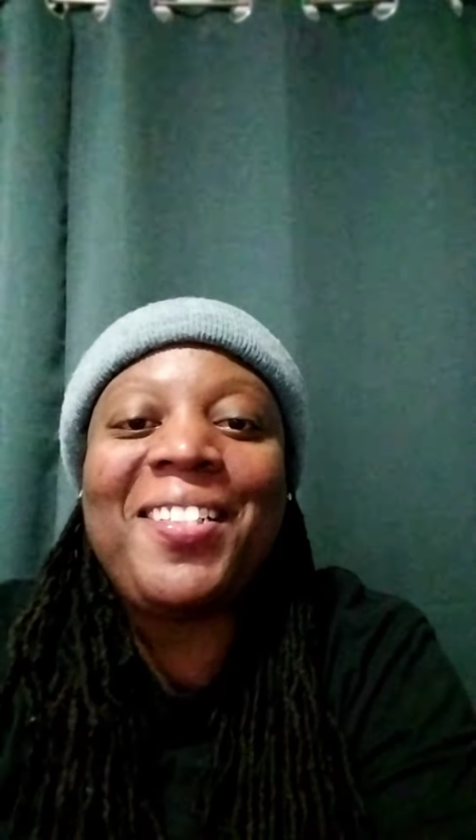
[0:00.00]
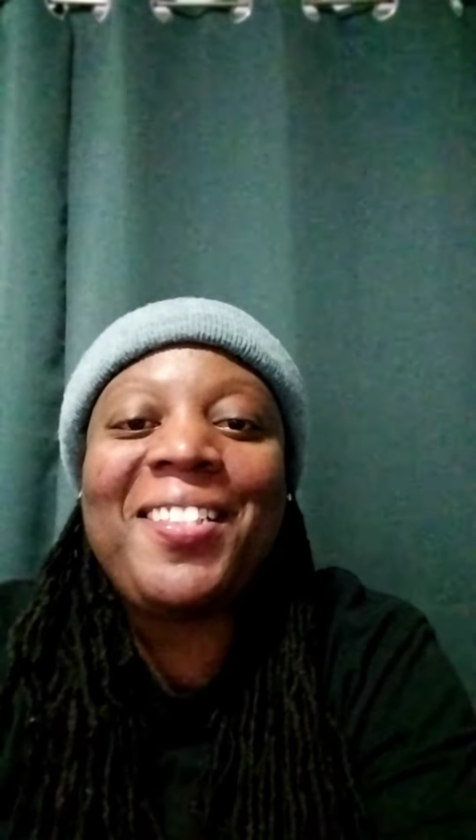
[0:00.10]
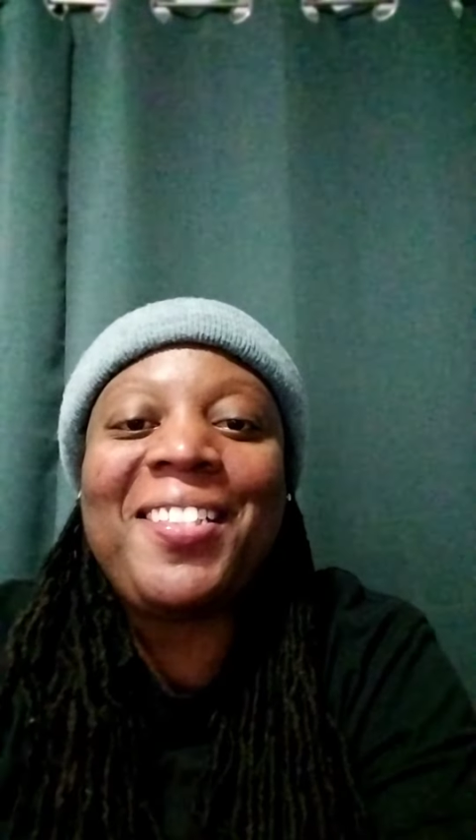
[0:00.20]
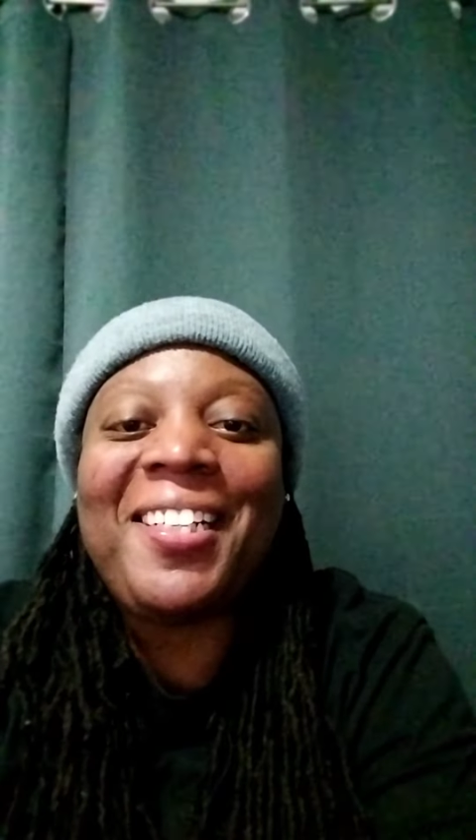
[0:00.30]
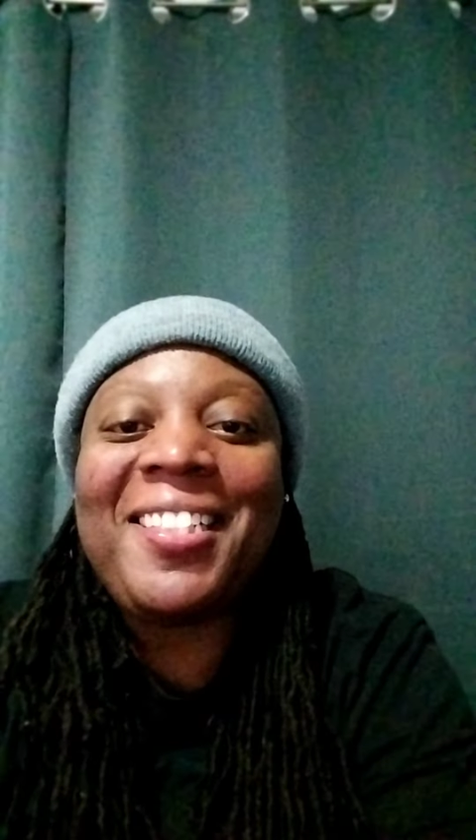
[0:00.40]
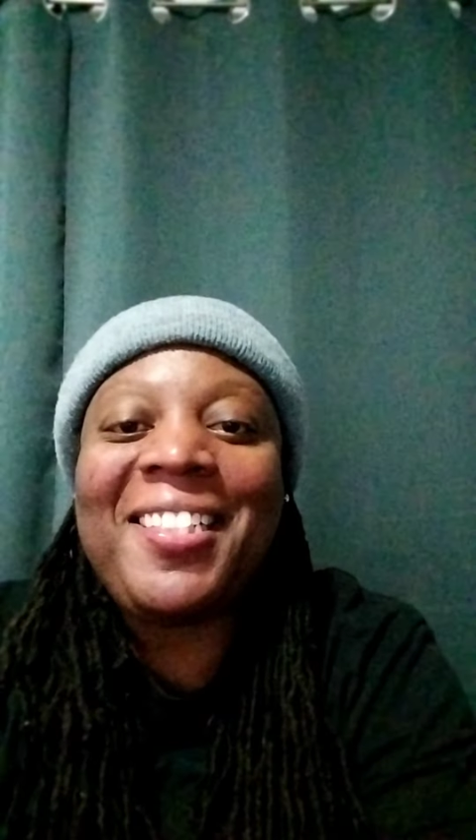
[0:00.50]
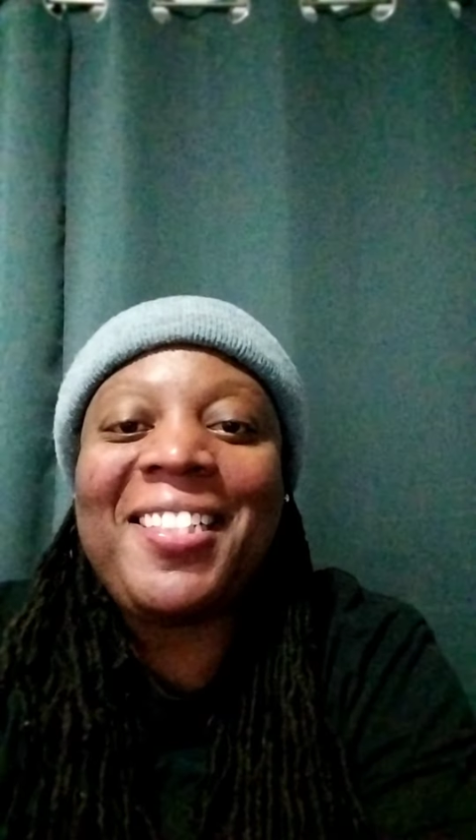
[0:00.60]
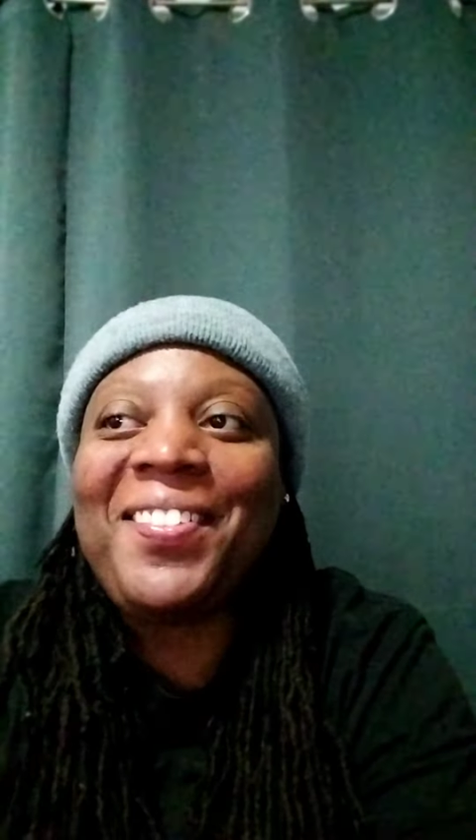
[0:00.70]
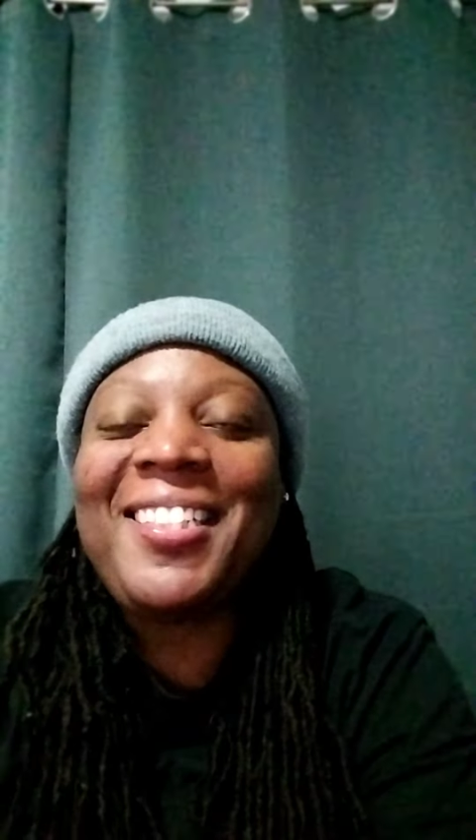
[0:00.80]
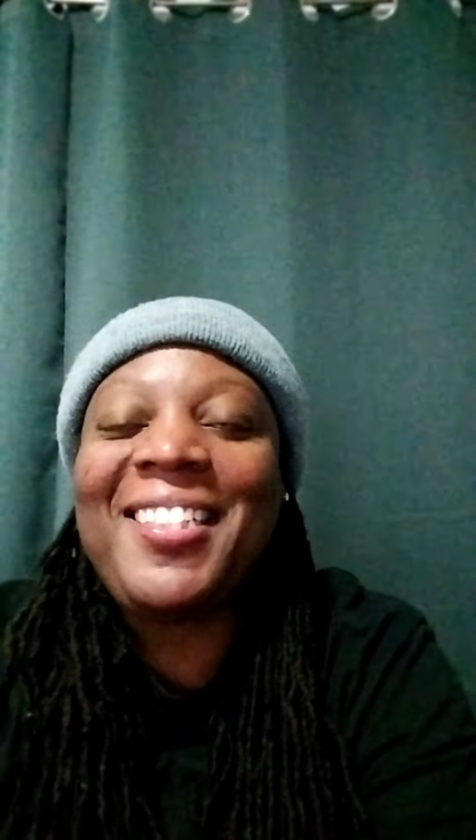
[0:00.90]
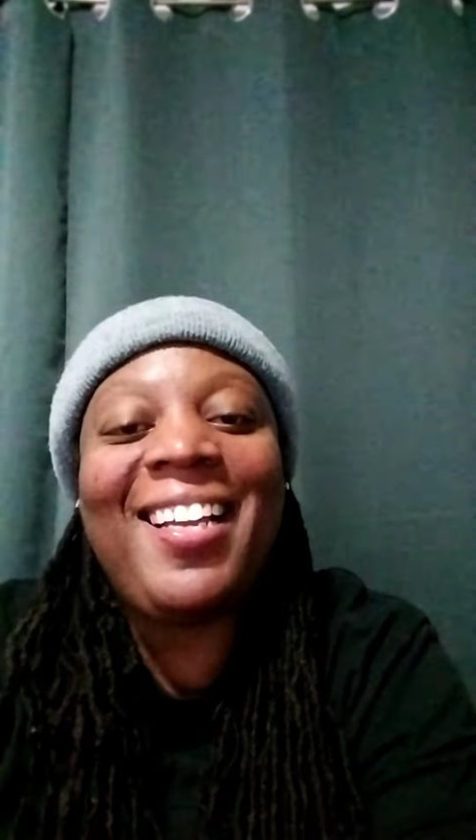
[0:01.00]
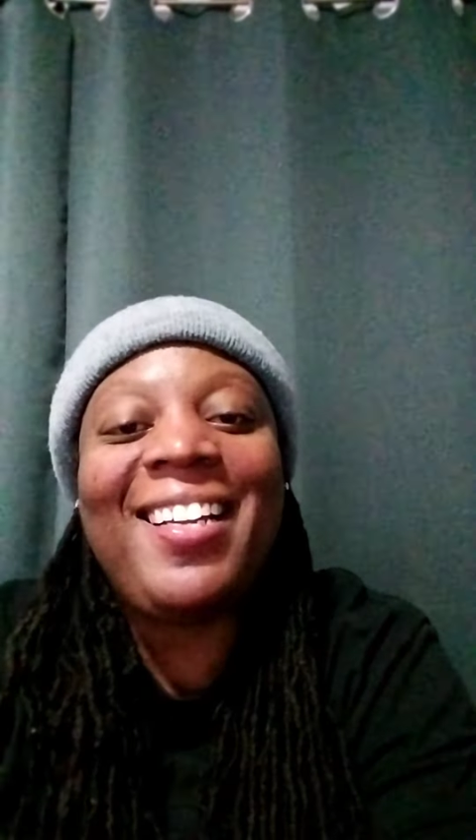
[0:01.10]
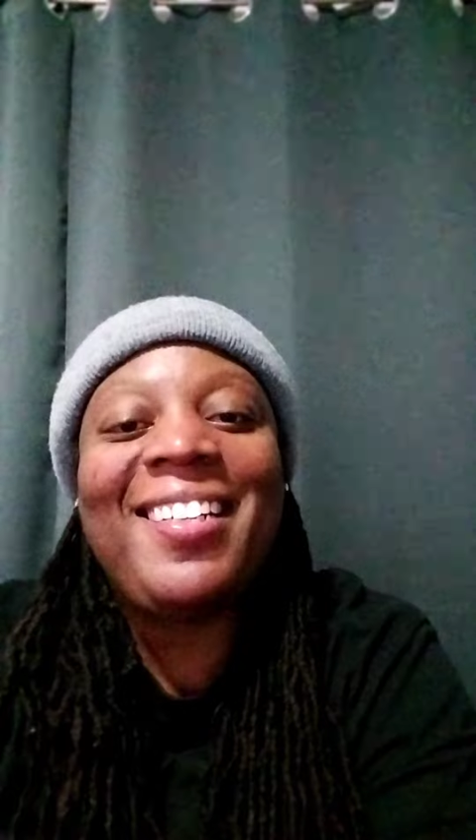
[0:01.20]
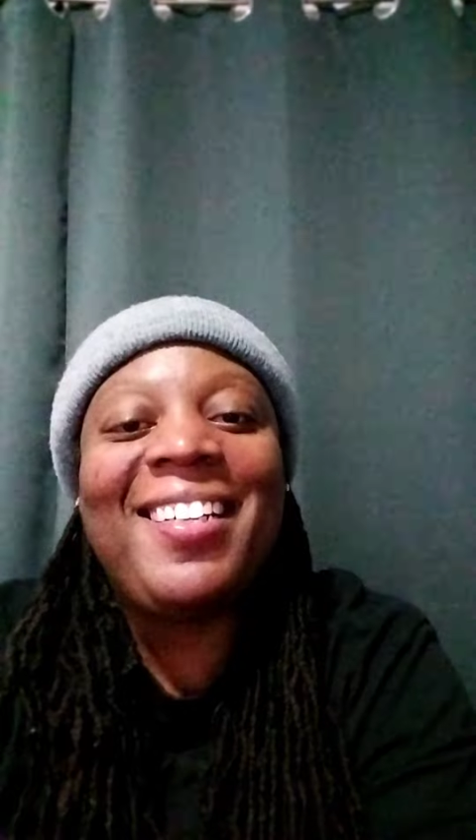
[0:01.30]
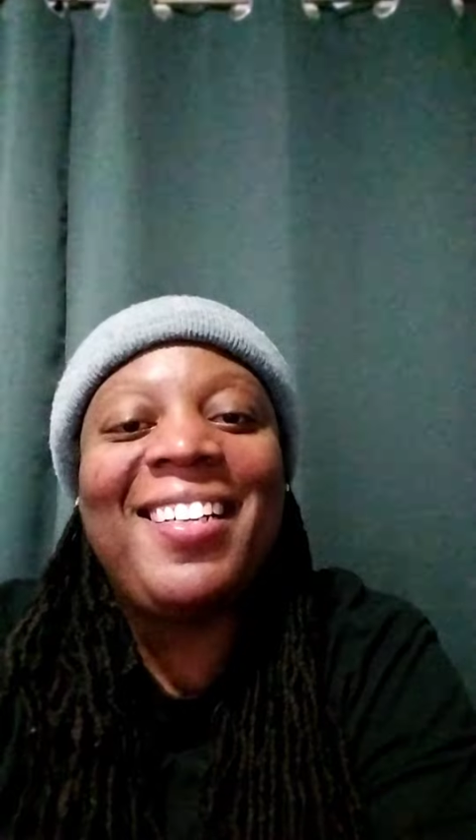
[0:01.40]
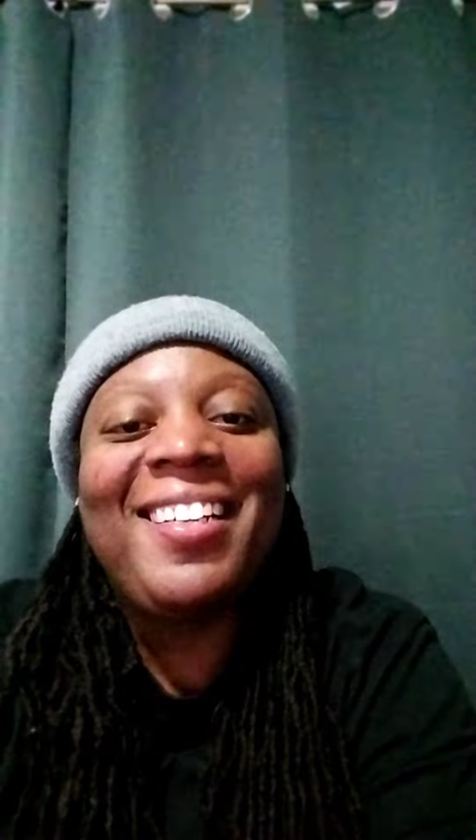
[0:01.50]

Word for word: so I just wanted to say,